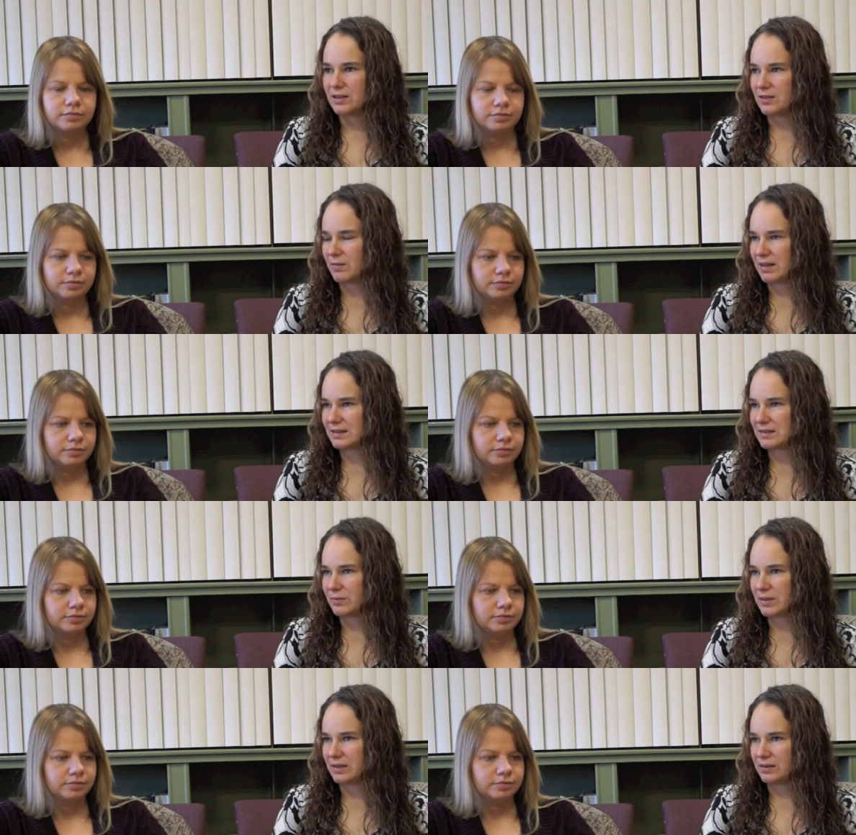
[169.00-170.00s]
Speaker 1: you might still
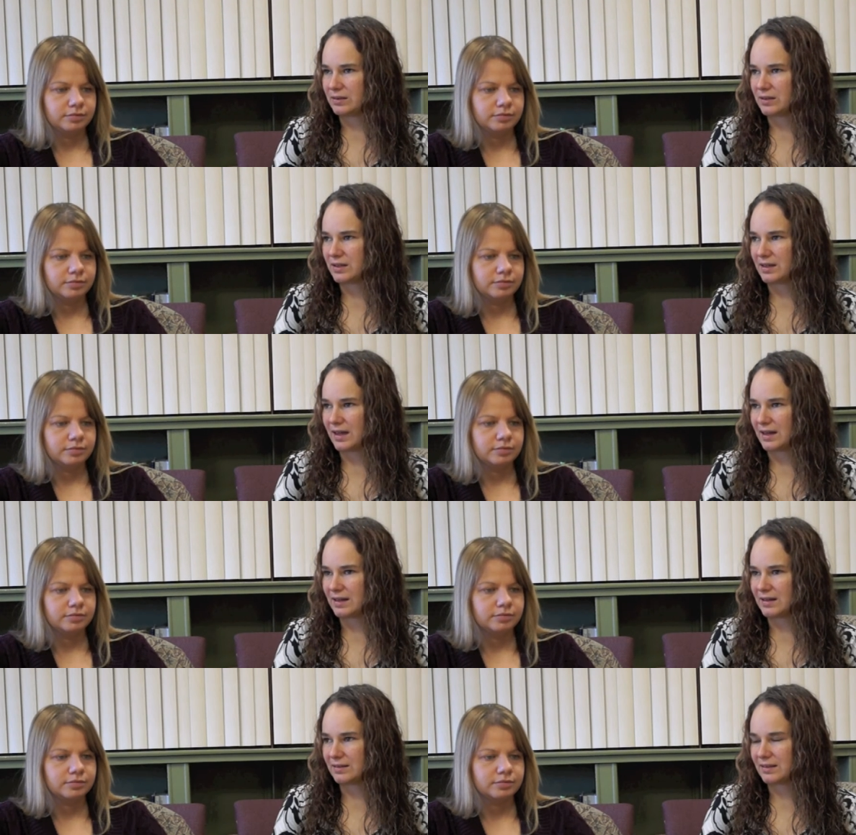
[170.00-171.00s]
be looking at
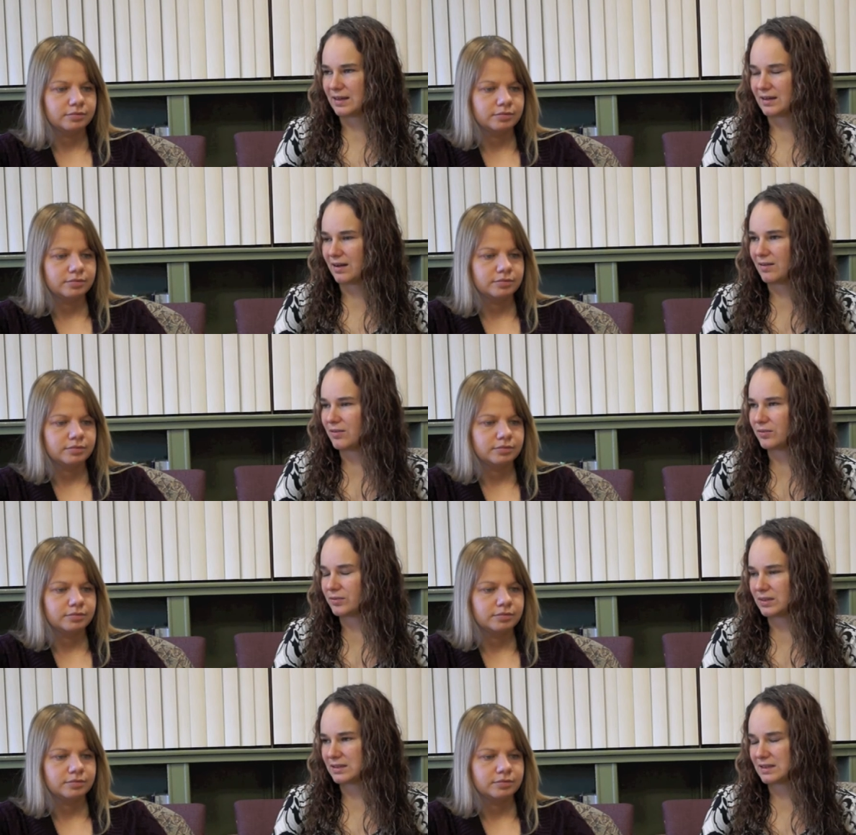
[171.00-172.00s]
it and think, "Oh,
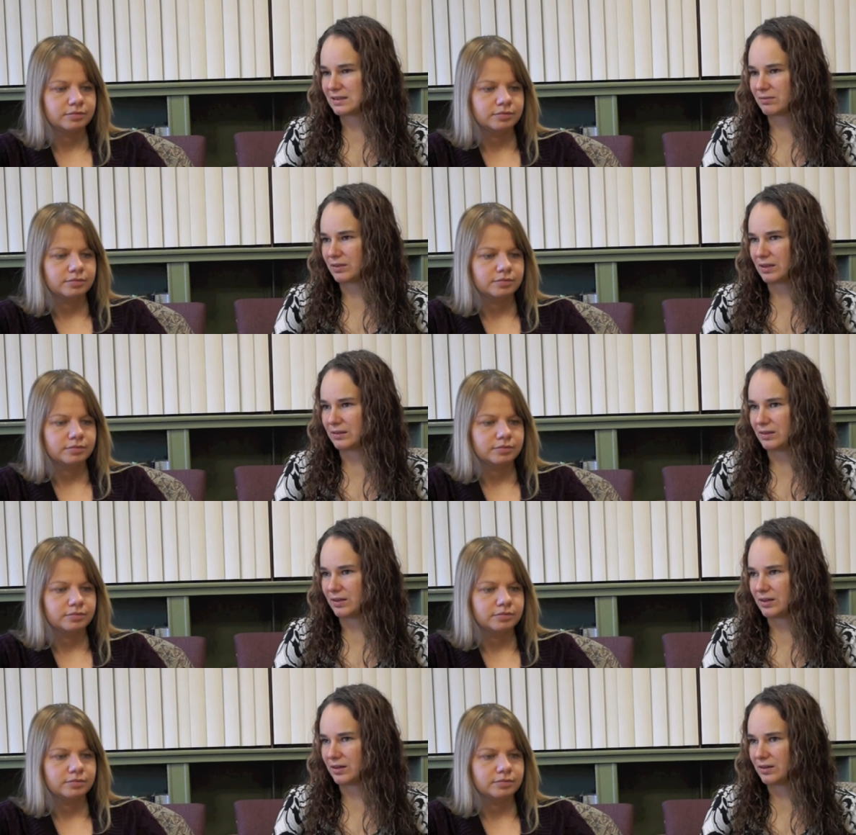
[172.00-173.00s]
this doesn't really
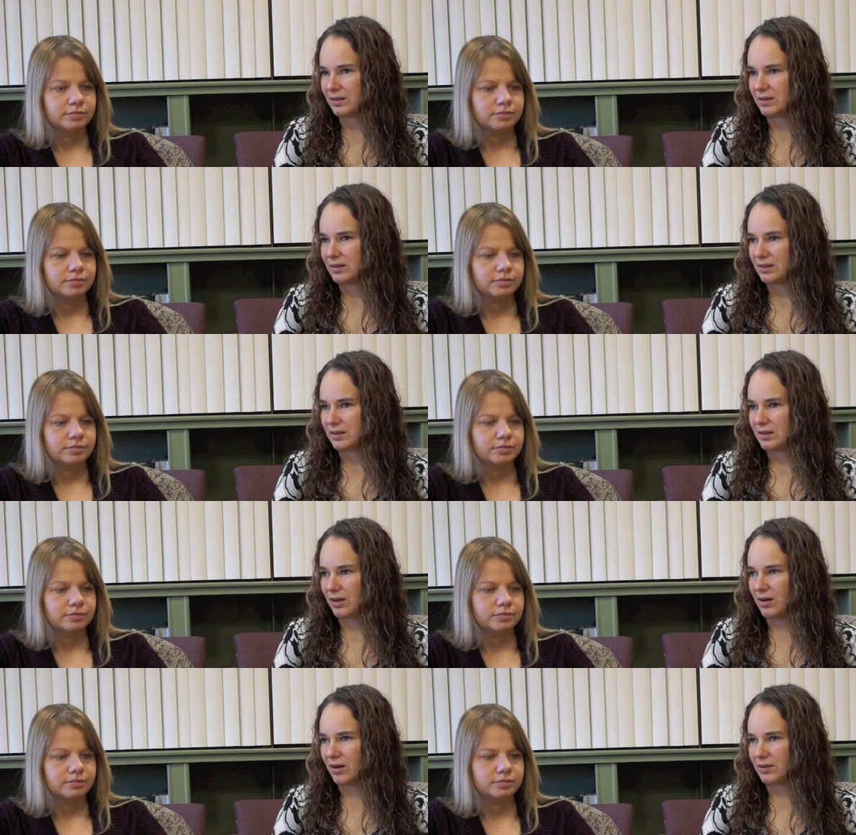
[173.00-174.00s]
look
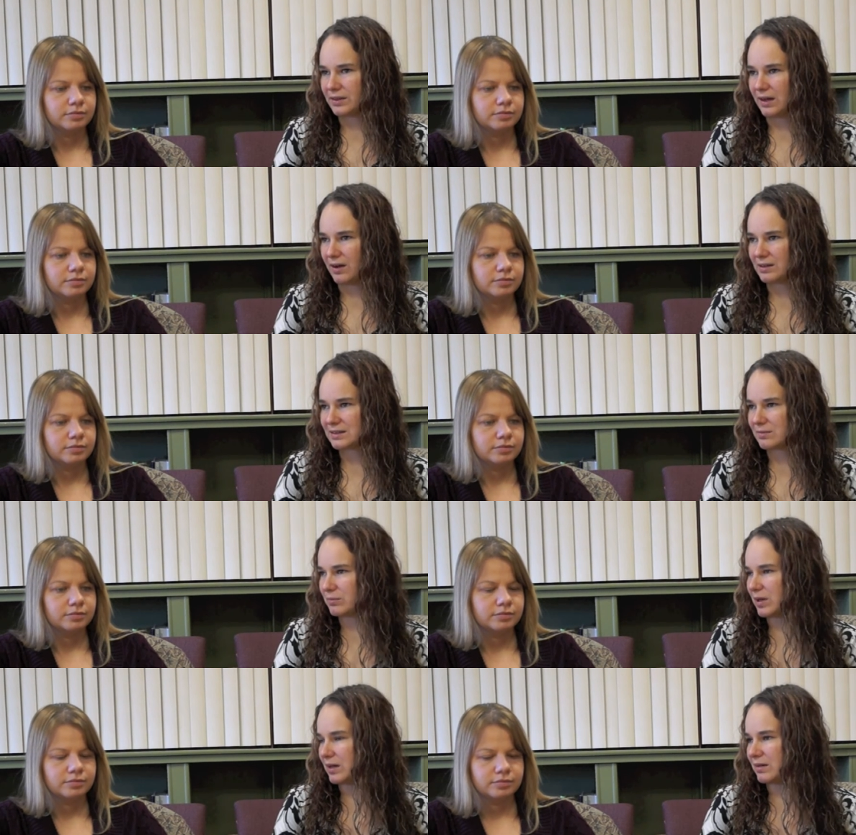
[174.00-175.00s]
all that awesome,"
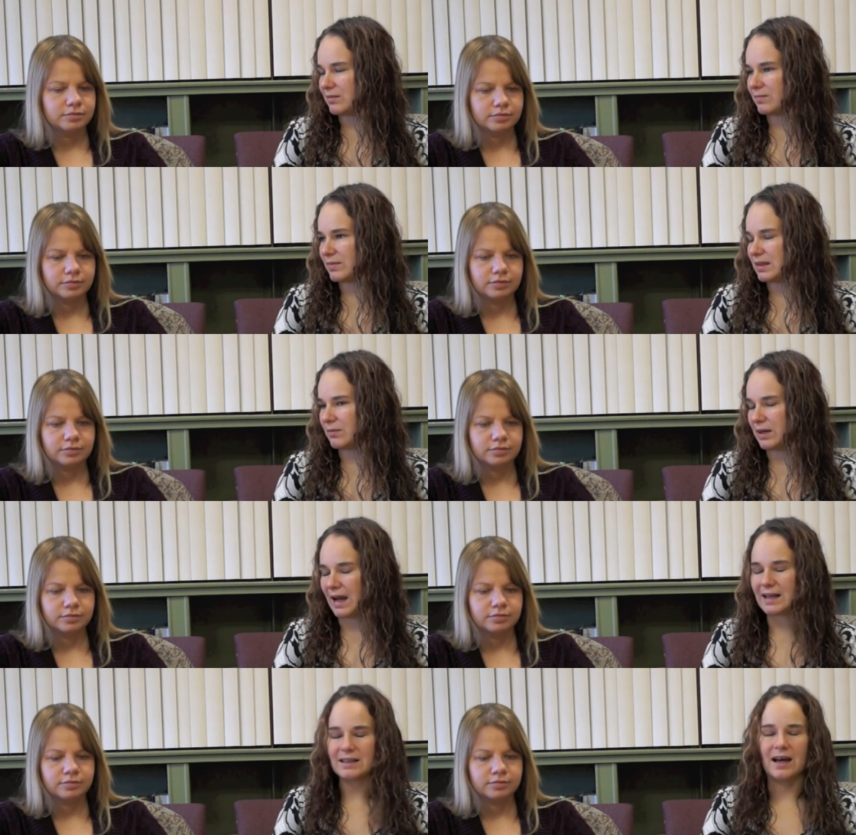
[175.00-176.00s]
but when
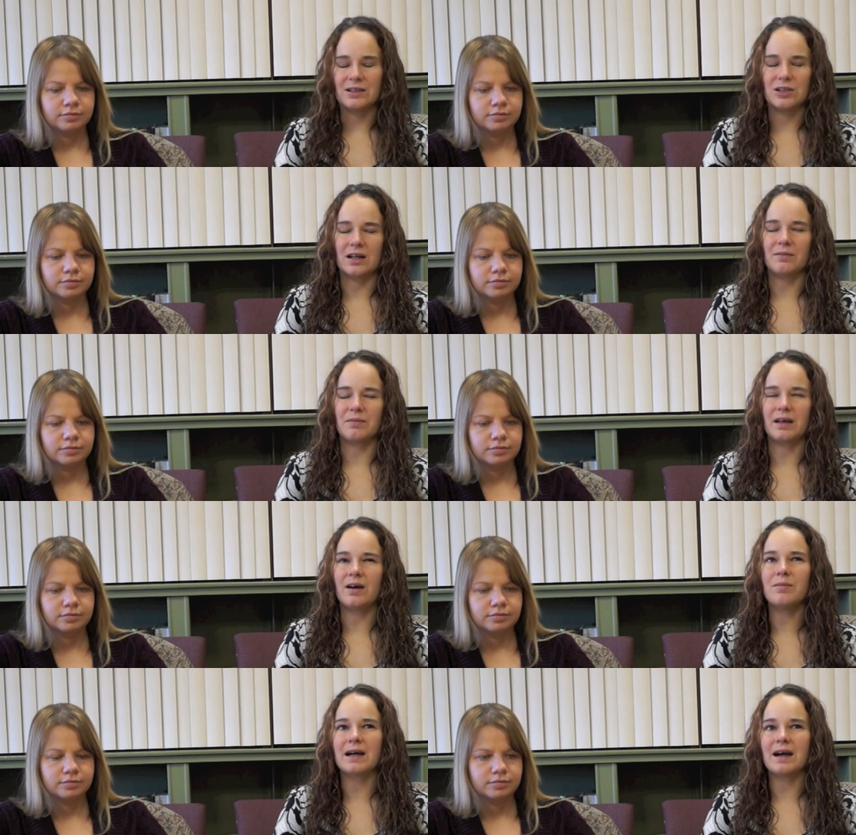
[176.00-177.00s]
I touch it, I'm like, "Oh
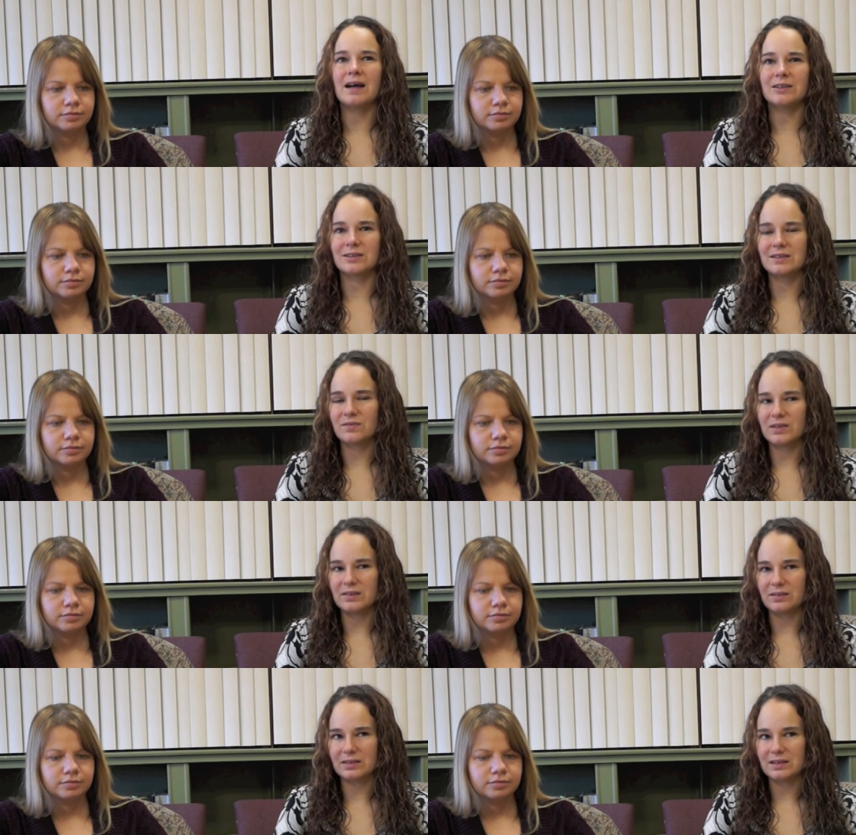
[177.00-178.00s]
my gosh, this
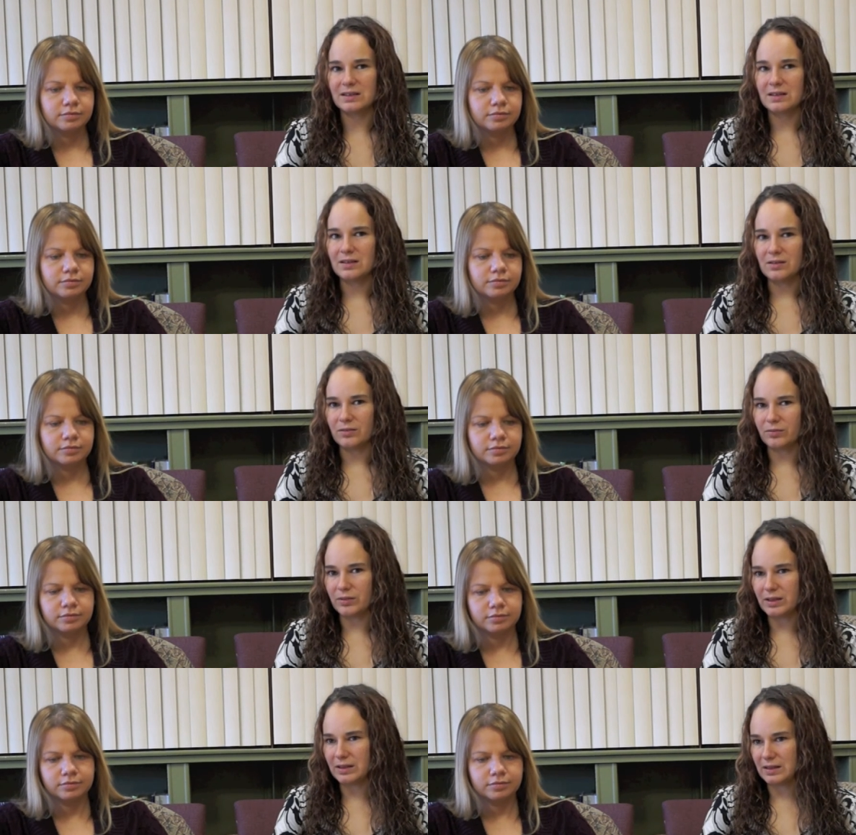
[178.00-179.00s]
feels
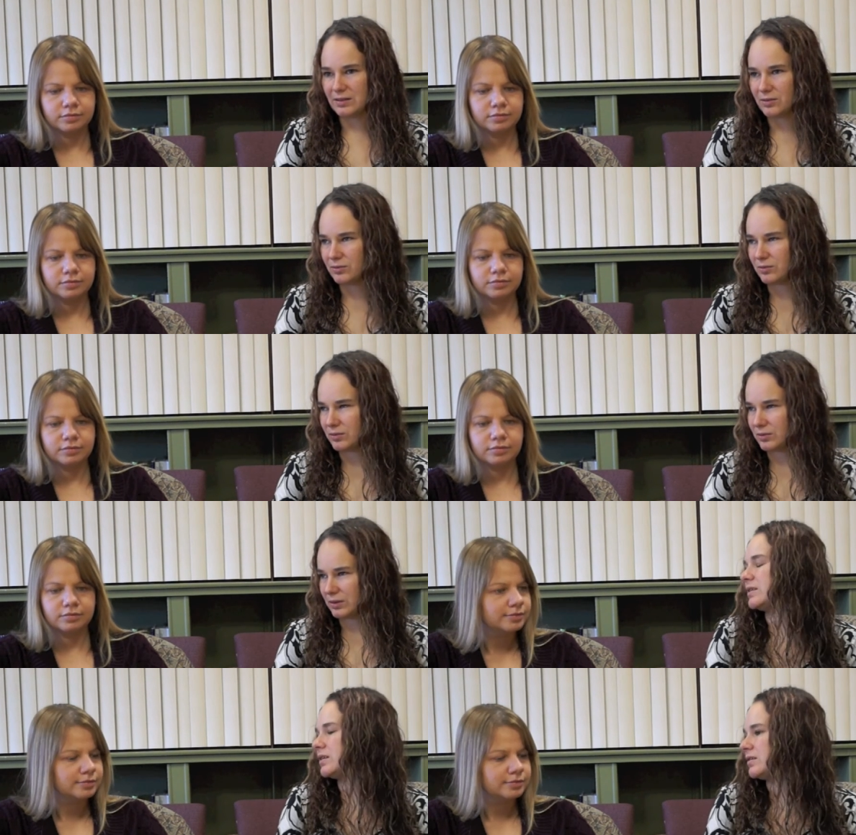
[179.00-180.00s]
really cool.
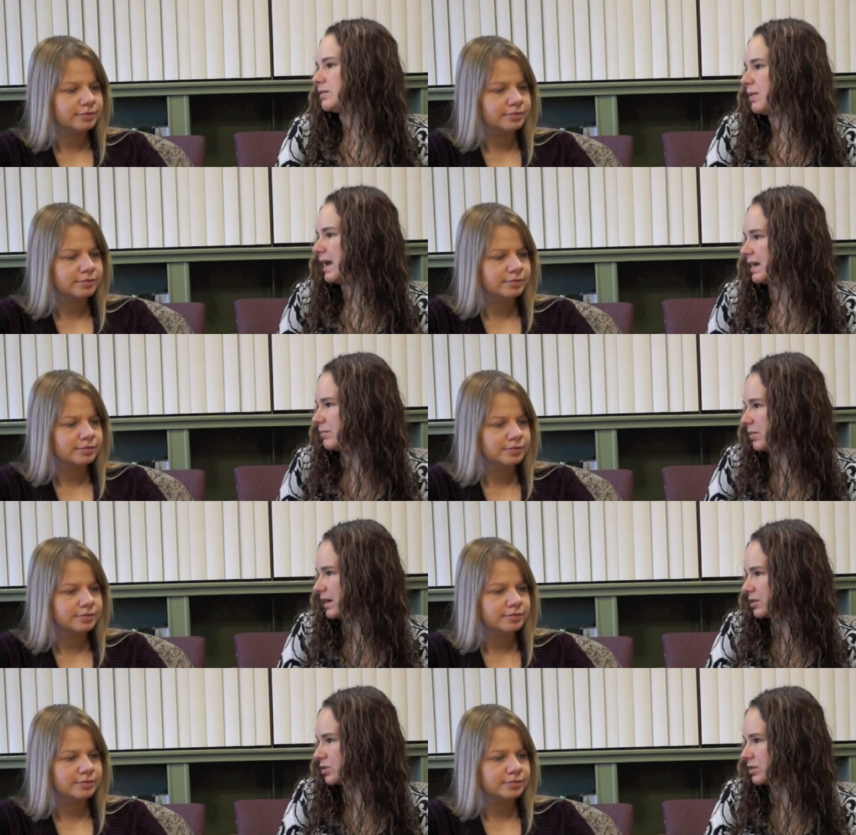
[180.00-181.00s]
Do you paint
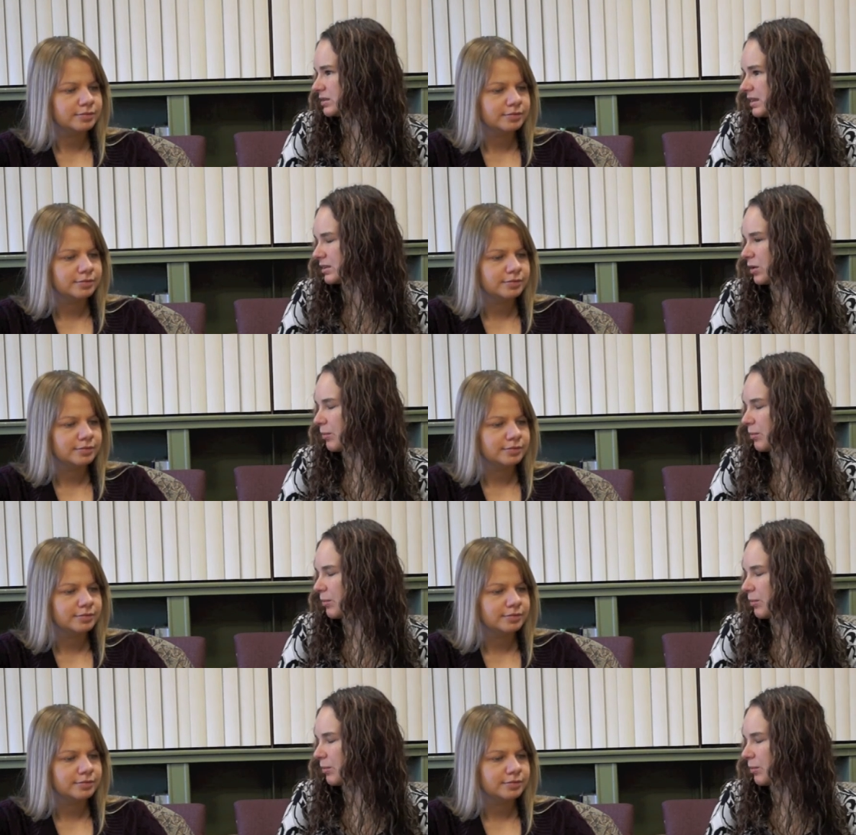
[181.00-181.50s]
pictures in your